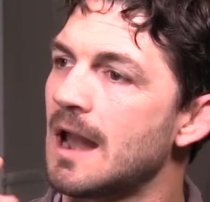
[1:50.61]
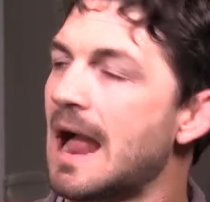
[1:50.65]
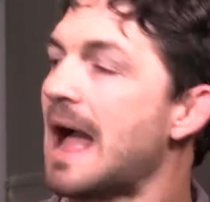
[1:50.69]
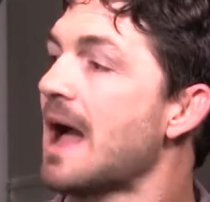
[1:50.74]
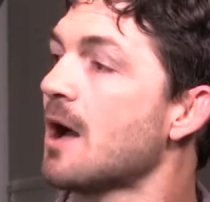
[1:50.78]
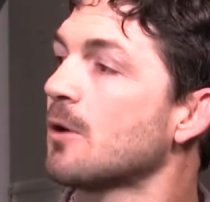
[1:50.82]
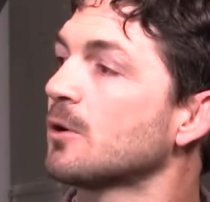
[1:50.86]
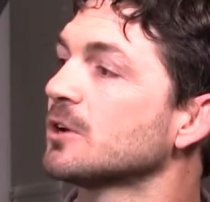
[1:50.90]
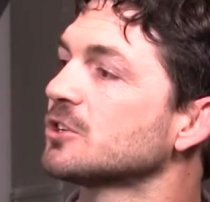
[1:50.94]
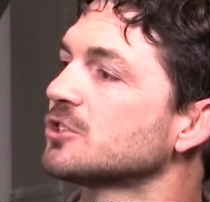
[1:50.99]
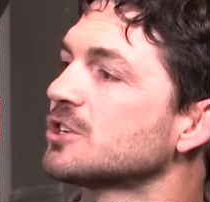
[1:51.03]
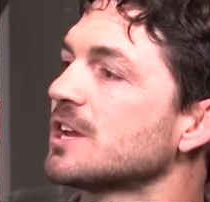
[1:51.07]

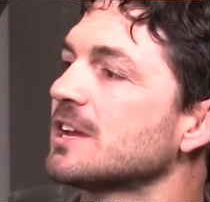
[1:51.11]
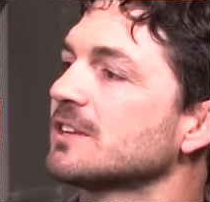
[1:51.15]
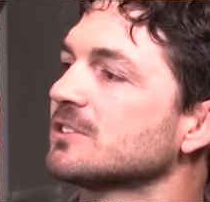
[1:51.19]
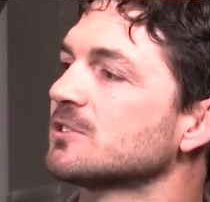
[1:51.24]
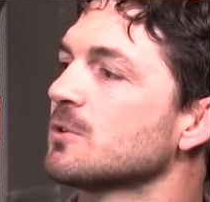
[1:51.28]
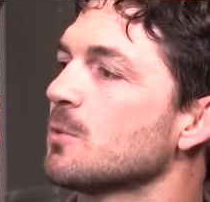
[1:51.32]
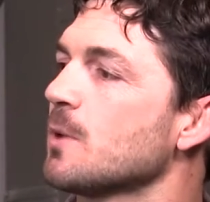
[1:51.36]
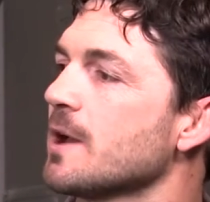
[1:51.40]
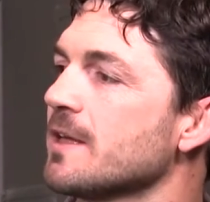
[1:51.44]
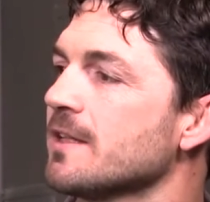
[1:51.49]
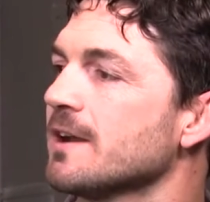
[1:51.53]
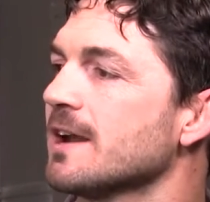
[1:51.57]
how it
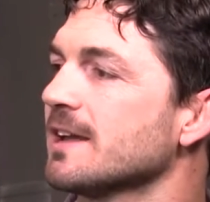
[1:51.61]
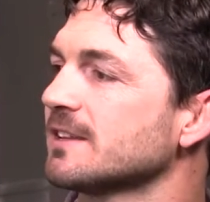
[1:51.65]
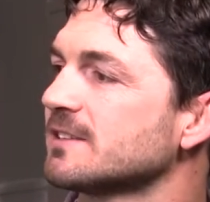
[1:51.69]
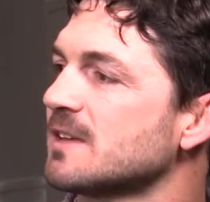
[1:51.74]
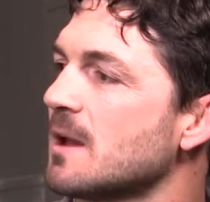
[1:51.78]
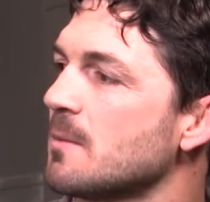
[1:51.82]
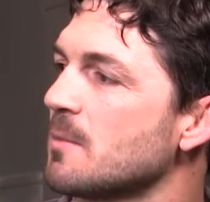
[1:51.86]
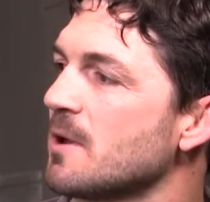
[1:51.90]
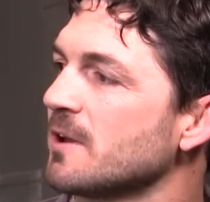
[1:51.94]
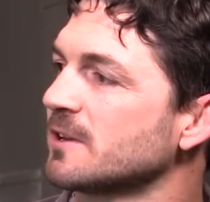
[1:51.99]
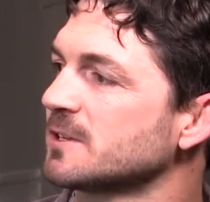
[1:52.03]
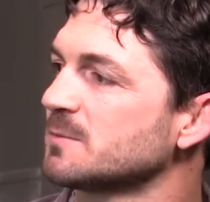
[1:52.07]
changed the way that I
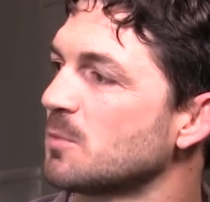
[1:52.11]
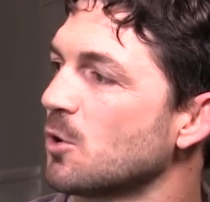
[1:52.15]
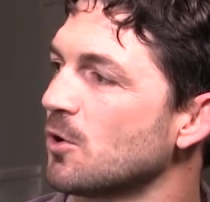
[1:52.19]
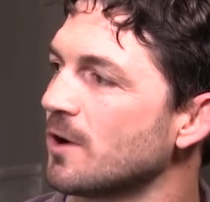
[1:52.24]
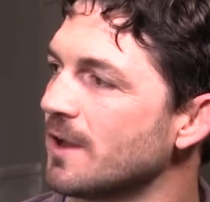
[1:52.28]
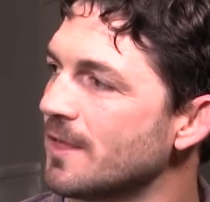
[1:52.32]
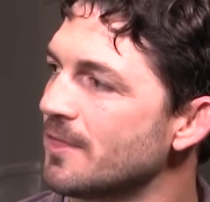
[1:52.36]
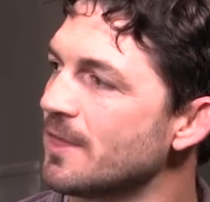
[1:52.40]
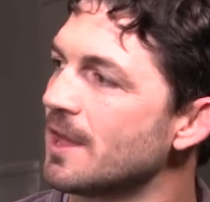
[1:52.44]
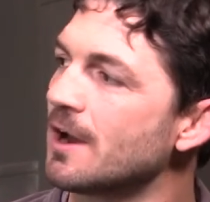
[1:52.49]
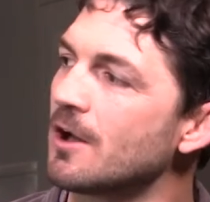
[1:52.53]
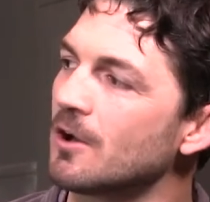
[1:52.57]
saw my
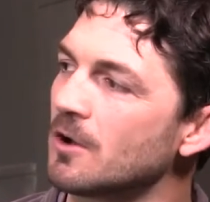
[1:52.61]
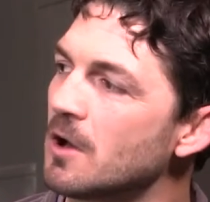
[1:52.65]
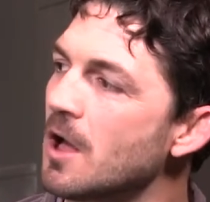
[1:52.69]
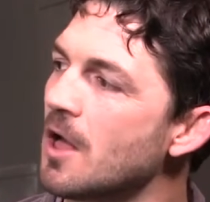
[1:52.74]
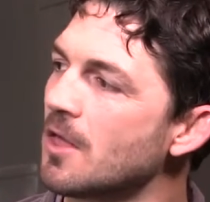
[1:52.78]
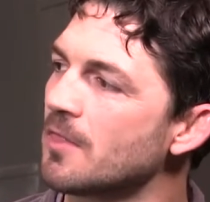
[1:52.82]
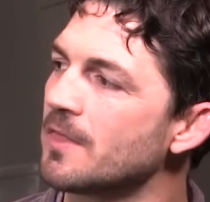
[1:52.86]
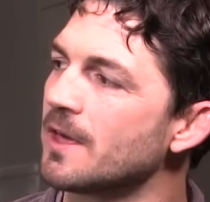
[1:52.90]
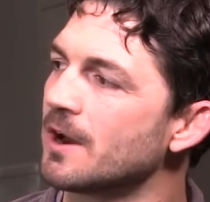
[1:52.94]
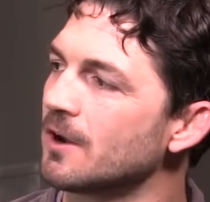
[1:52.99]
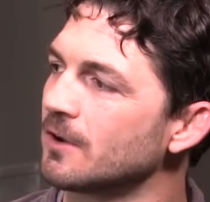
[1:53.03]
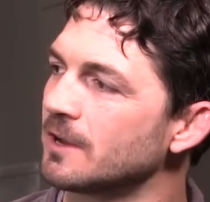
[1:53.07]
sport, and then
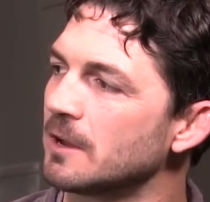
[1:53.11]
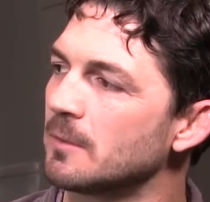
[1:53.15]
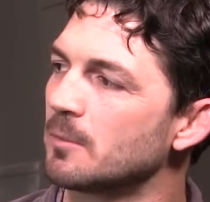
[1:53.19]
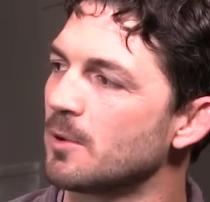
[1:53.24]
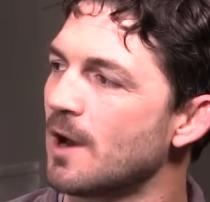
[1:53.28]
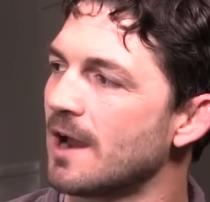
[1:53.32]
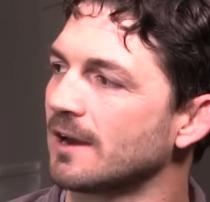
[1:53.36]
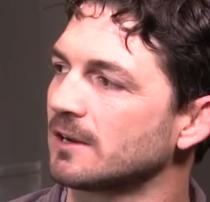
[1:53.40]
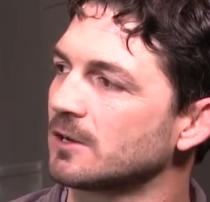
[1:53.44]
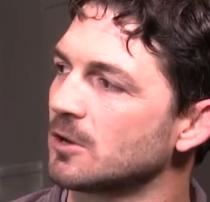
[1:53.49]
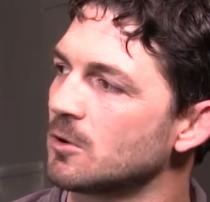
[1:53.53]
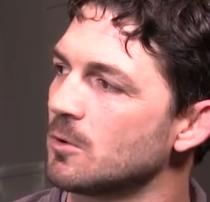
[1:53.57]
I'll get
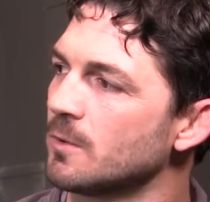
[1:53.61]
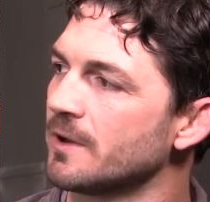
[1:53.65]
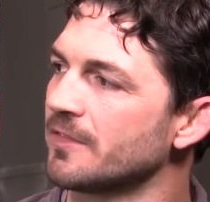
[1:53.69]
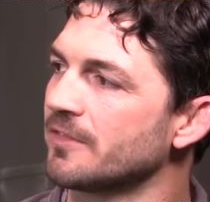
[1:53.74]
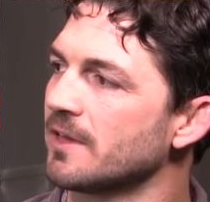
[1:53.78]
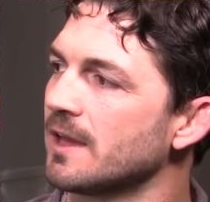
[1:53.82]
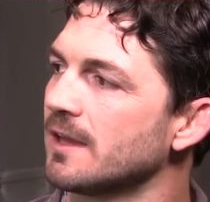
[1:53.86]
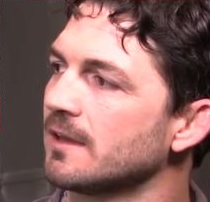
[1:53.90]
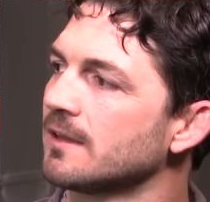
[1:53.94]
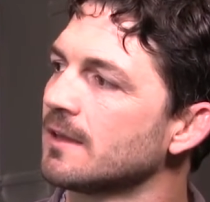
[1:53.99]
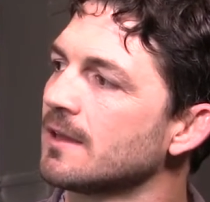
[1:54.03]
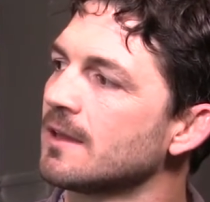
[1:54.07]
practical with
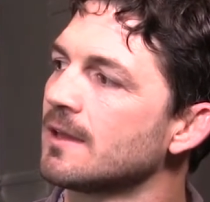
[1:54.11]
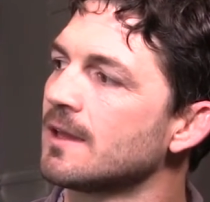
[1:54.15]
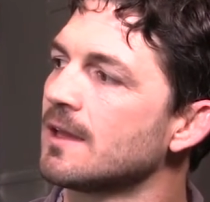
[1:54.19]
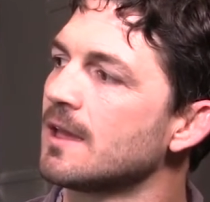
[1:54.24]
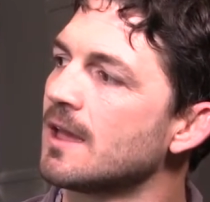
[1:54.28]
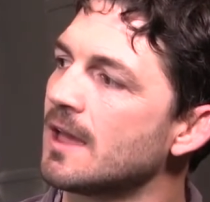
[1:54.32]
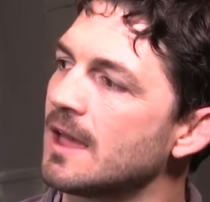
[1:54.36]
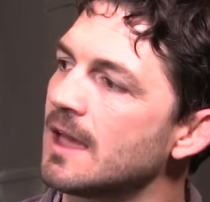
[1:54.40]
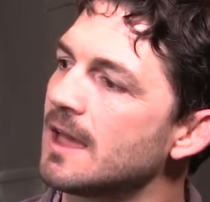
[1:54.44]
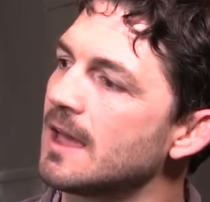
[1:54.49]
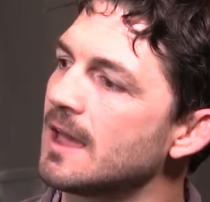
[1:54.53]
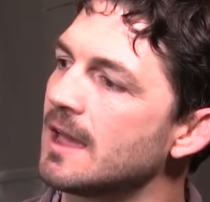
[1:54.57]
it. Yeah.
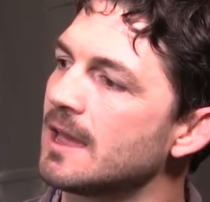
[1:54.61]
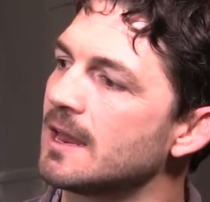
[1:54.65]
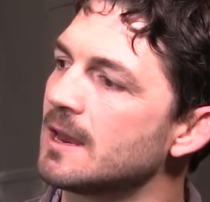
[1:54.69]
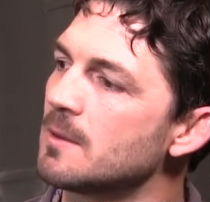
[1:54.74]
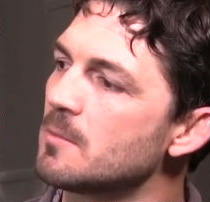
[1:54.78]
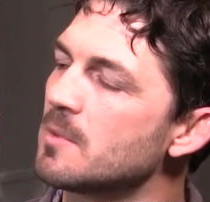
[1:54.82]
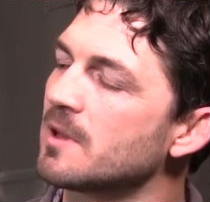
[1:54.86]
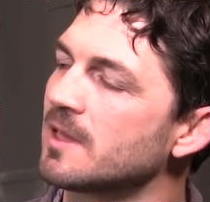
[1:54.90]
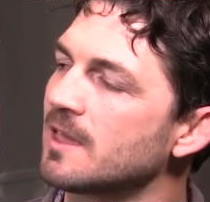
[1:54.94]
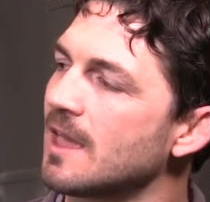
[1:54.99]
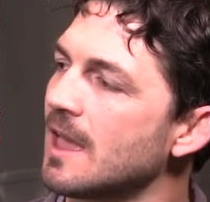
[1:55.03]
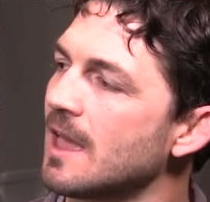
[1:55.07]
And